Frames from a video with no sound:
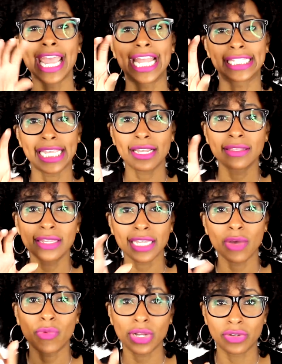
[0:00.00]
and take a look
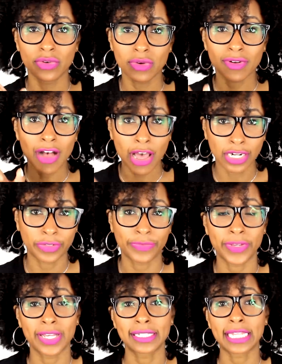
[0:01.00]
at what Google
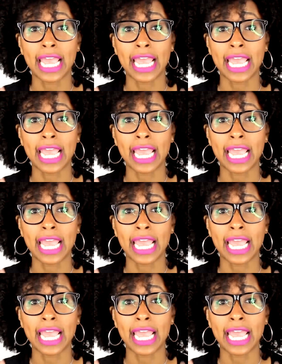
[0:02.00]
autofills.